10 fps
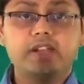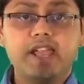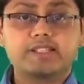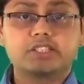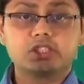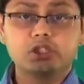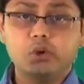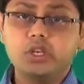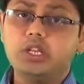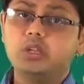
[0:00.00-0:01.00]
reacts
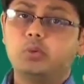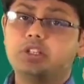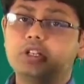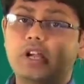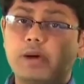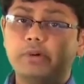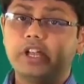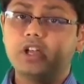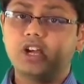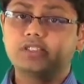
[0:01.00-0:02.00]
slowly with the carbon
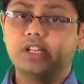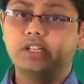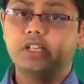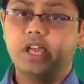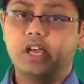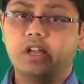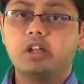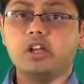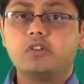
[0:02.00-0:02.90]
dioxide in the air